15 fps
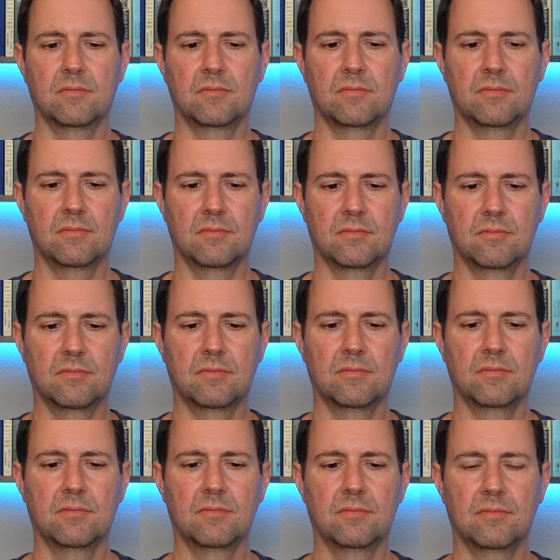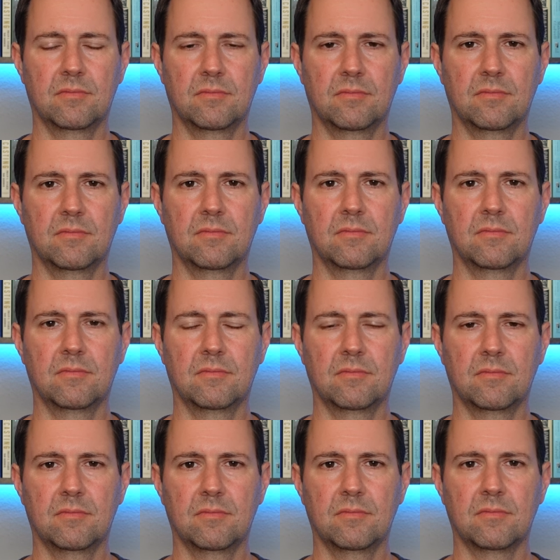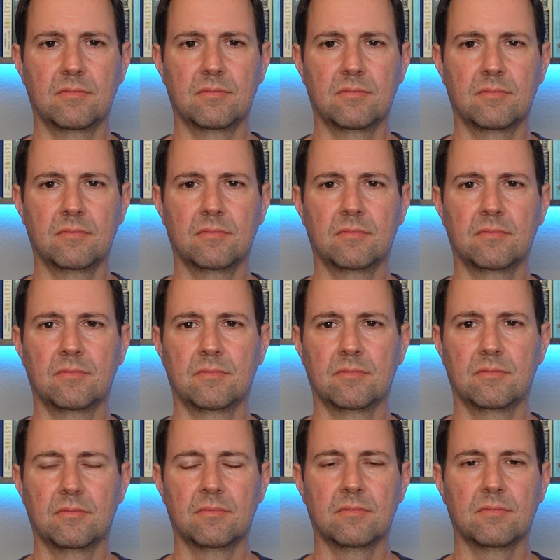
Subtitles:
No words are spoken by the person on screen.